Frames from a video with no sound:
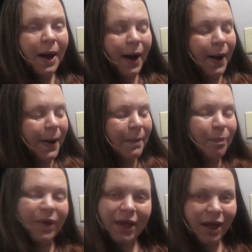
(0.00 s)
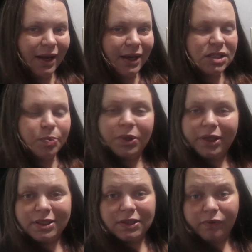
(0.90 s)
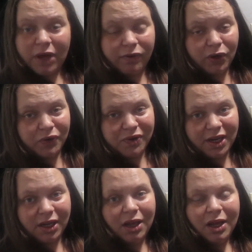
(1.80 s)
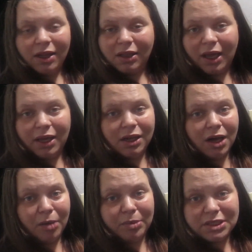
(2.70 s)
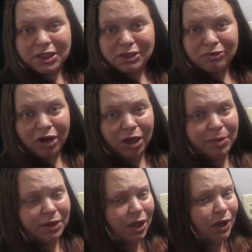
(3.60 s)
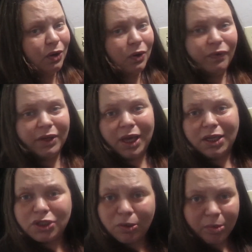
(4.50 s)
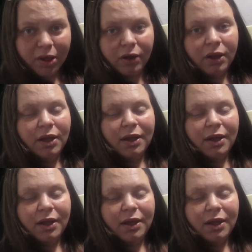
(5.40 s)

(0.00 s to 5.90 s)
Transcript: um, but yeah guys please if you haven't already like comment subscribe hit that notification bell